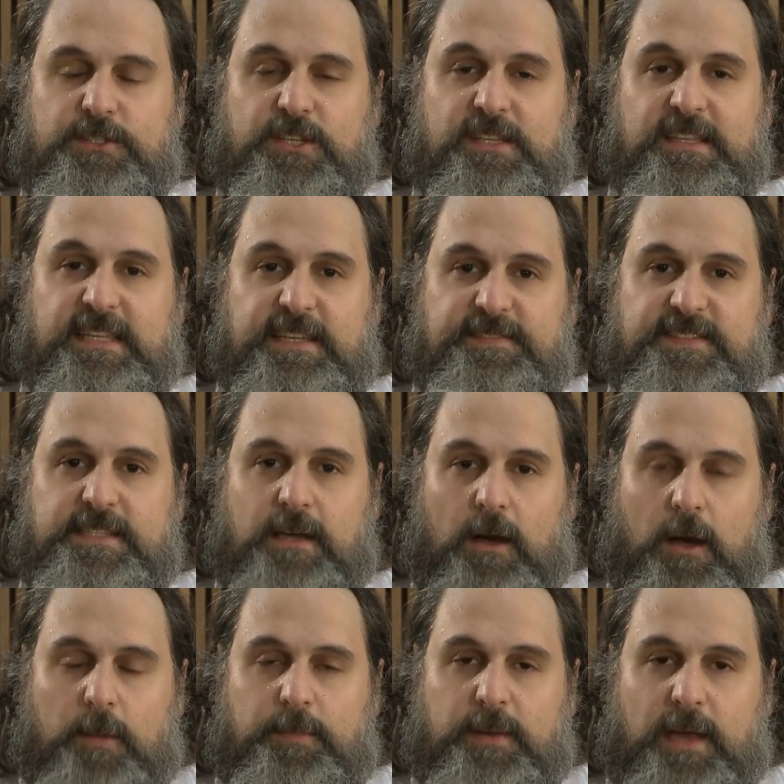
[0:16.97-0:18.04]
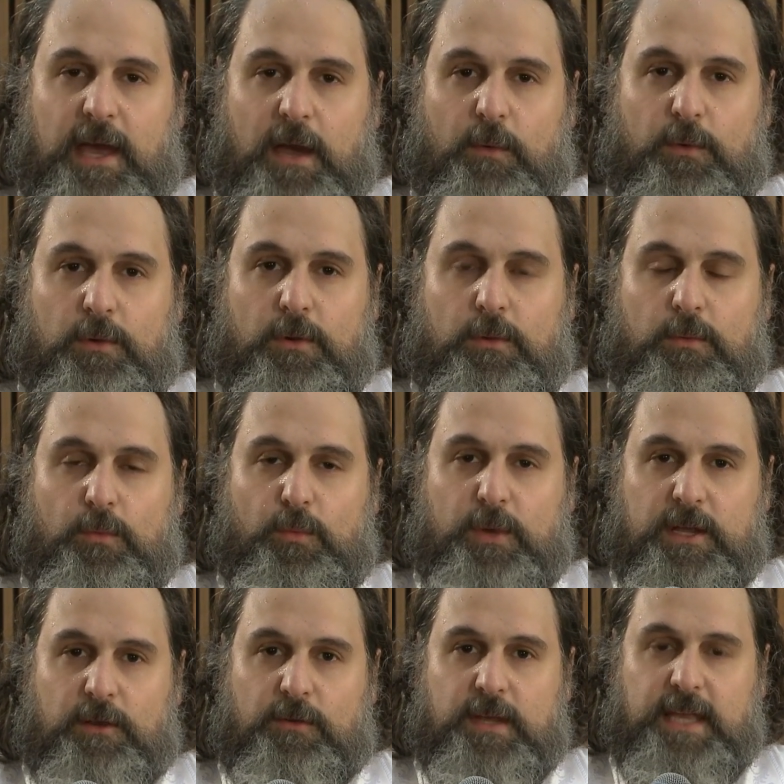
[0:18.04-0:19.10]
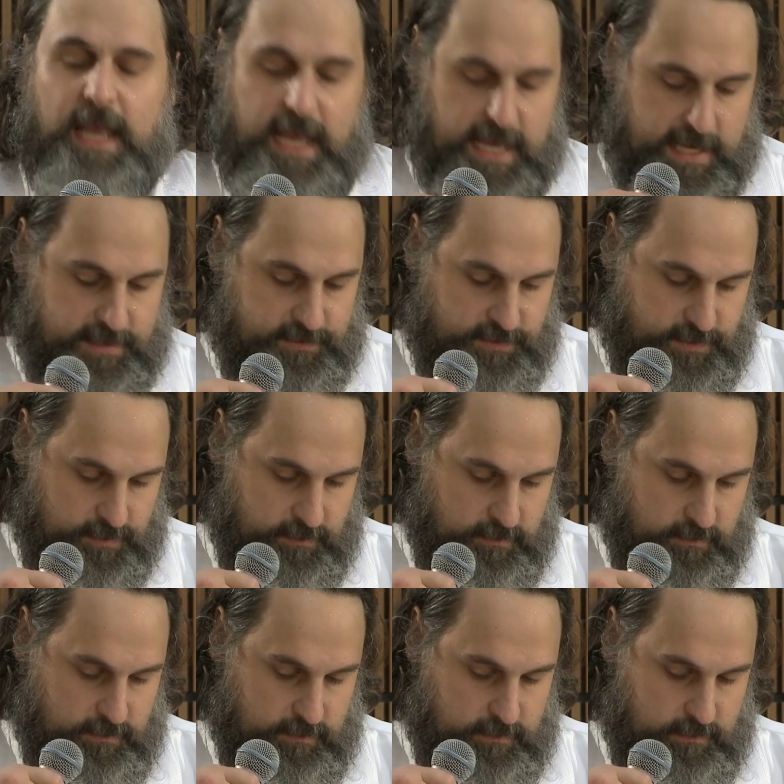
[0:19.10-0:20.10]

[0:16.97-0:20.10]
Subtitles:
to lift up our weary hands,